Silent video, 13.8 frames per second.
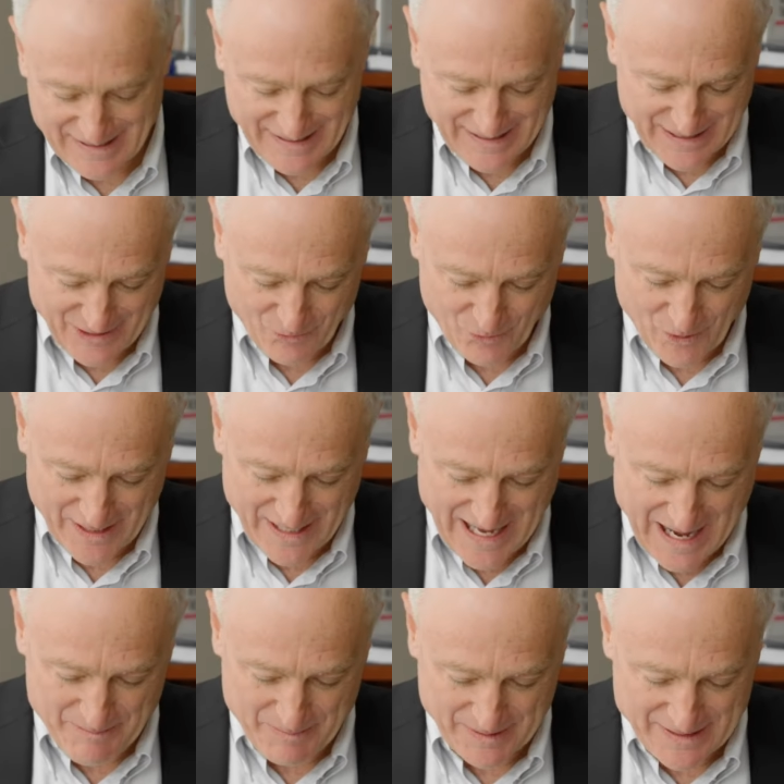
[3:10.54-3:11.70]
uh, of what
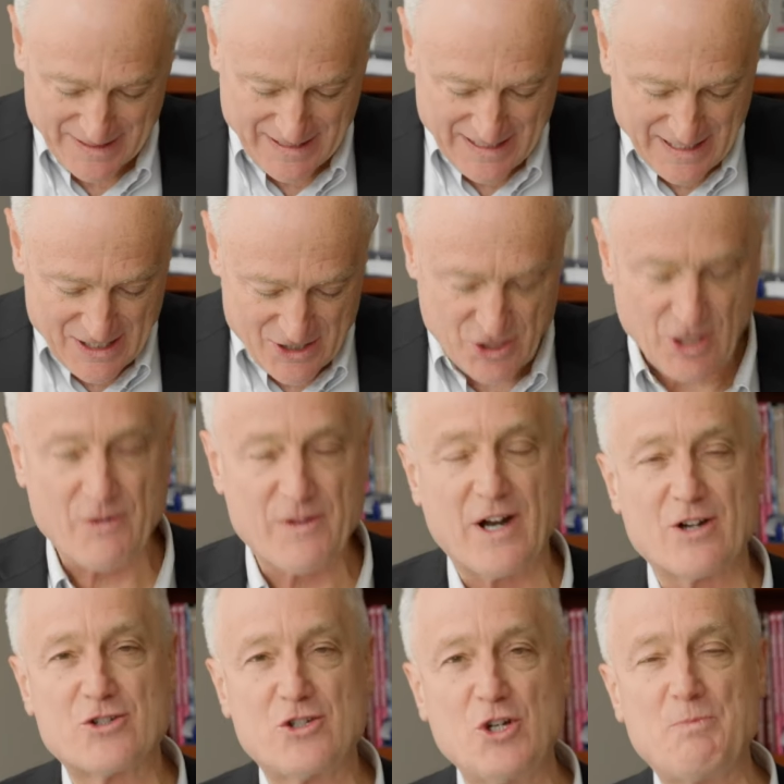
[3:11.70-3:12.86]
happened. So
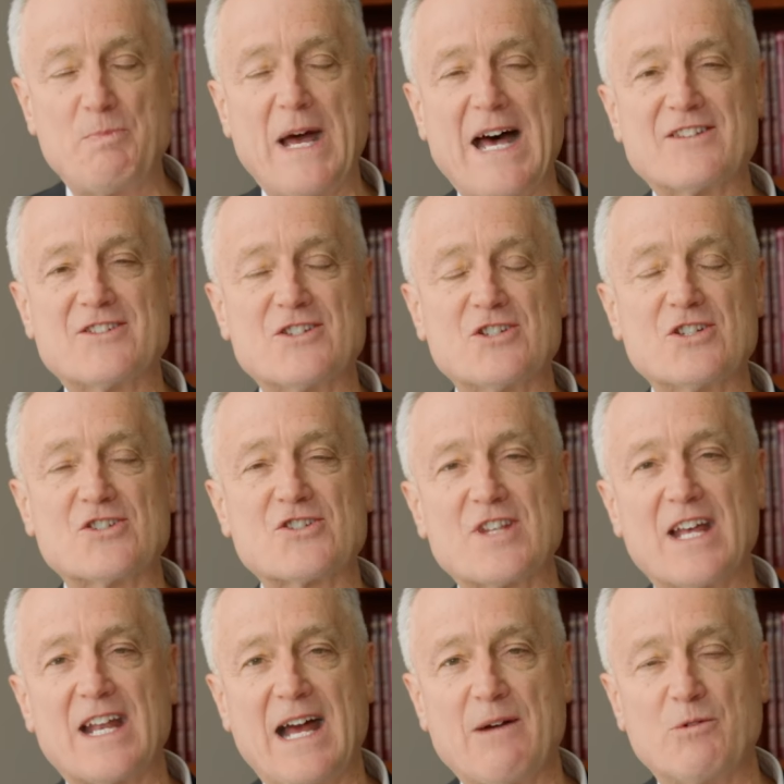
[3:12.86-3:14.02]
there are two passages
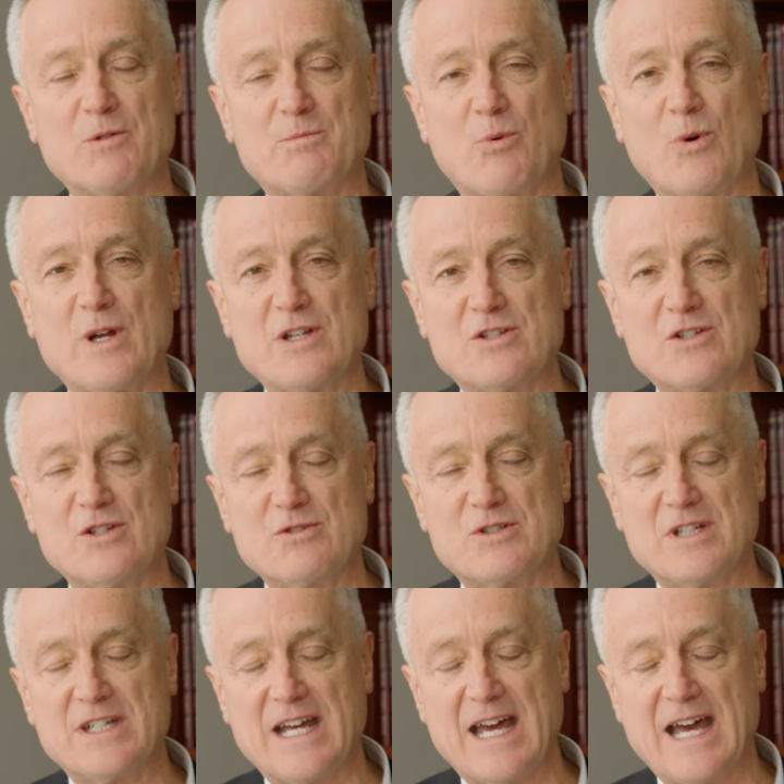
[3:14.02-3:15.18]
that I would point to
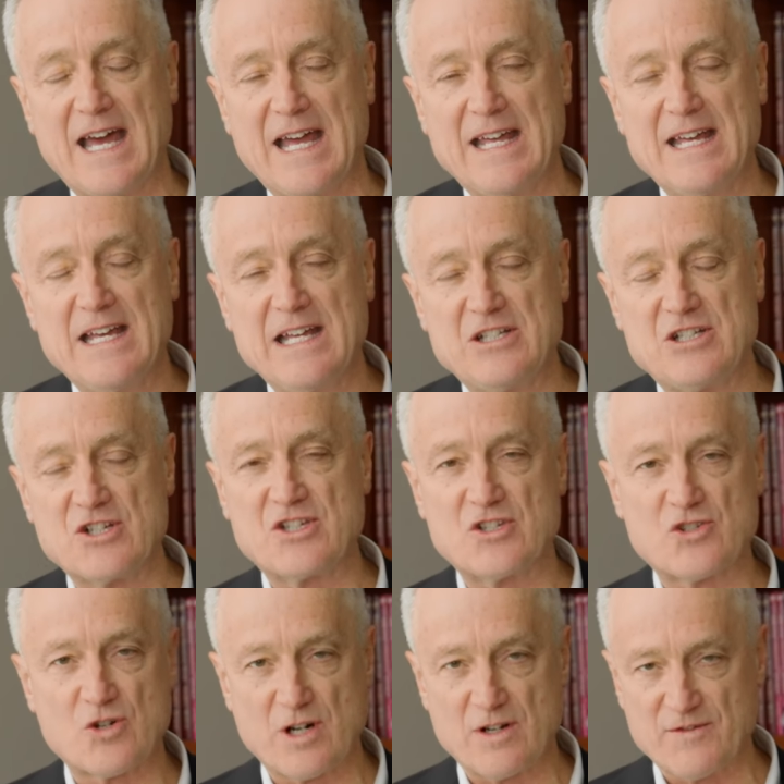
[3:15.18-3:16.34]
today, just
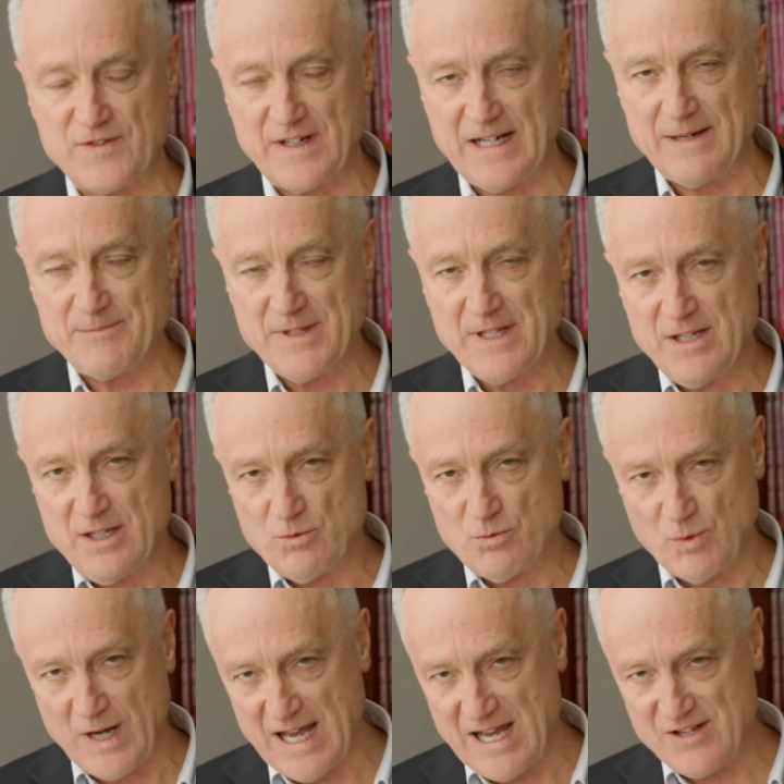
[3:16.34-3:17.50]
as sort of um,
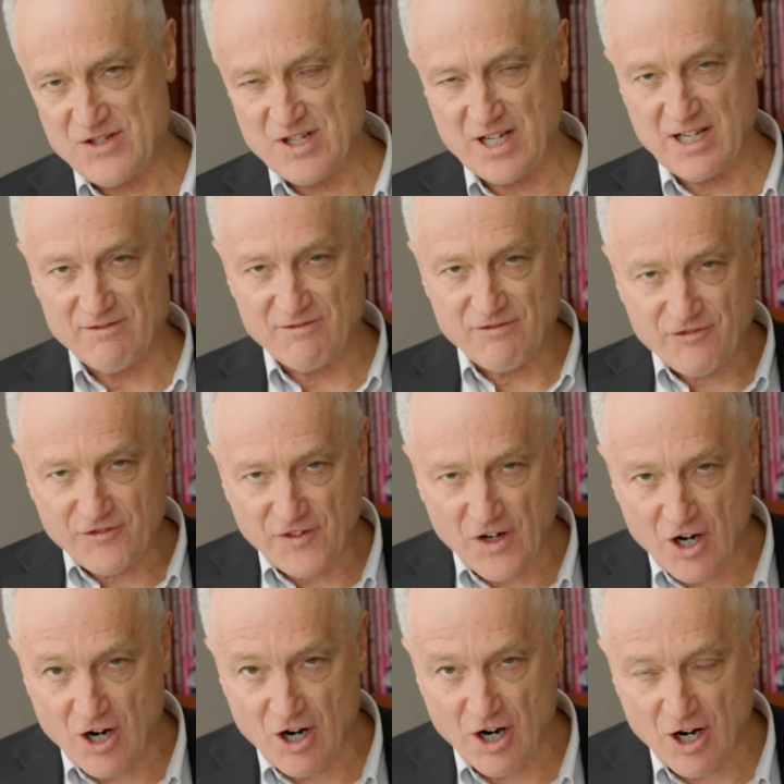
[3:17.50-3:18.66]
ways to
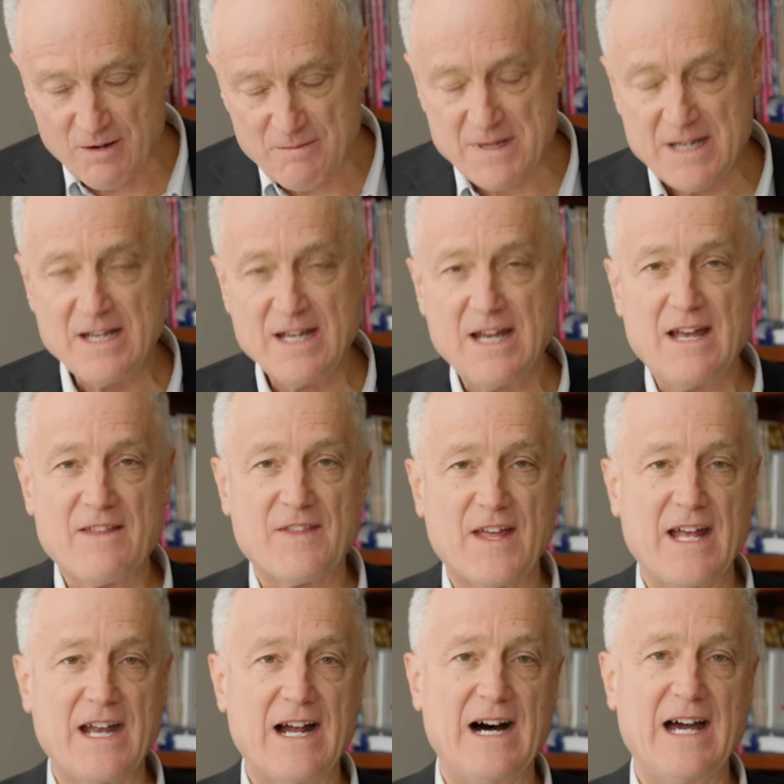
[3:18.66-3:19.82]
confirm
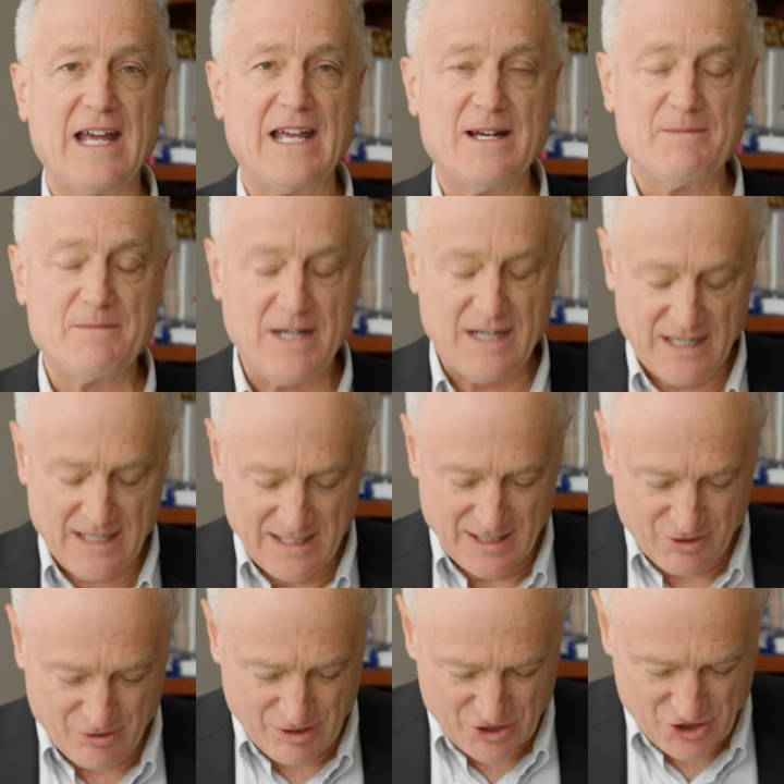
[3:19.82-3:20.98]
that I am
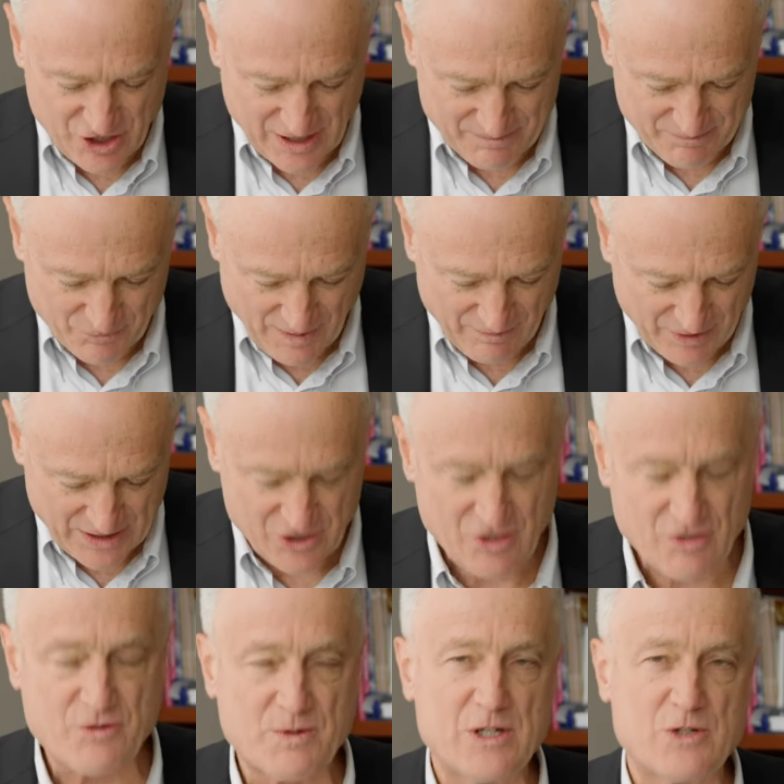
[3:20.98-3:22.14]
a Christian.
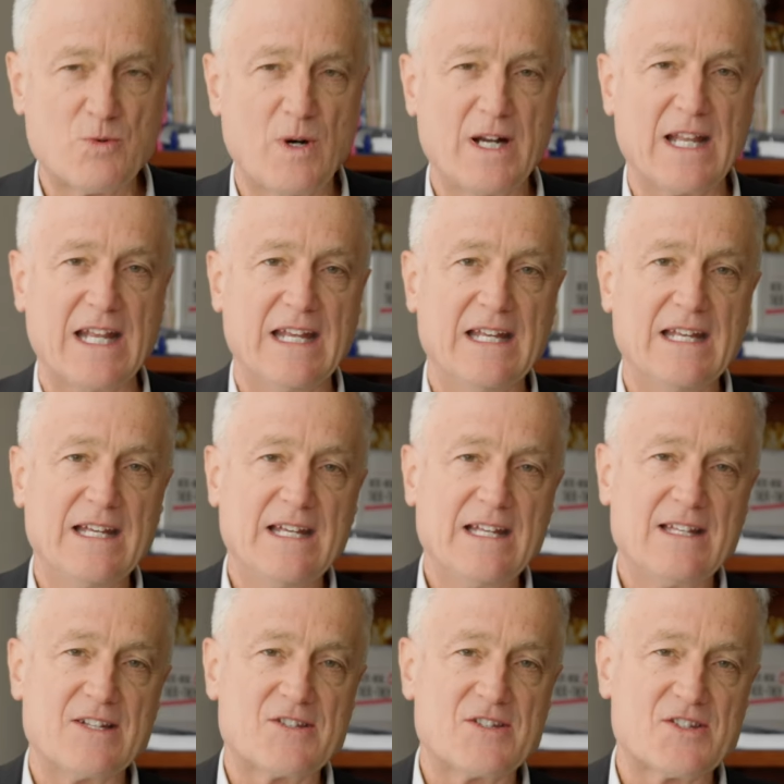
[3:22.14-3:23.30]
Revelation 3:20.
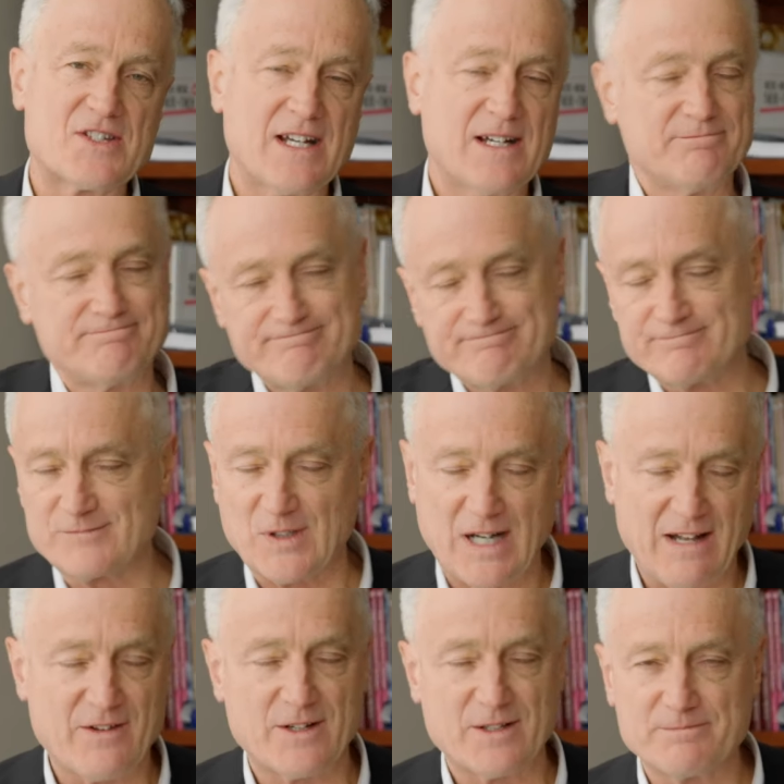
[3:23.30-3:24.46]
This is a um,
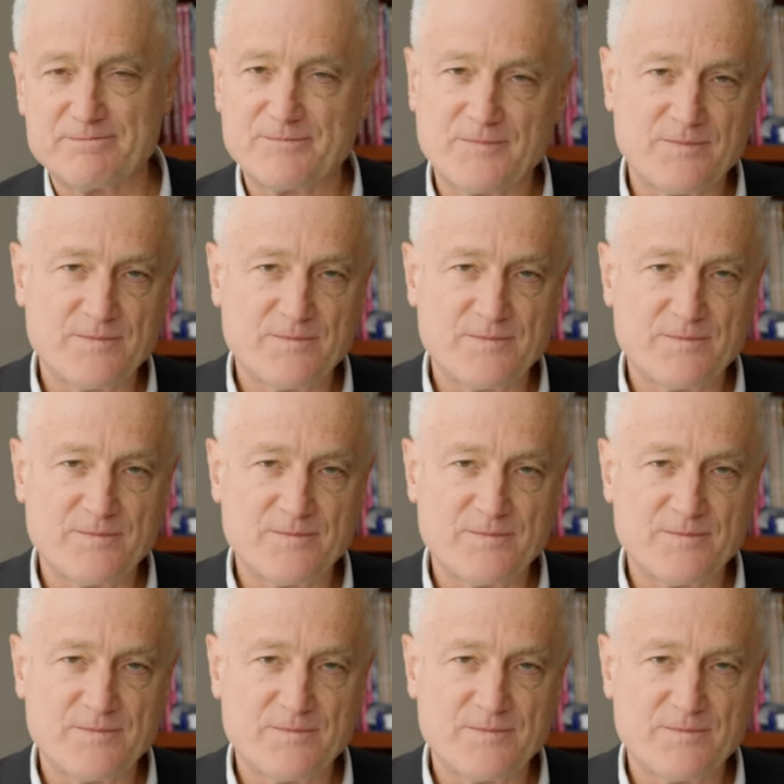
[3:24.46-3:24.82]
rather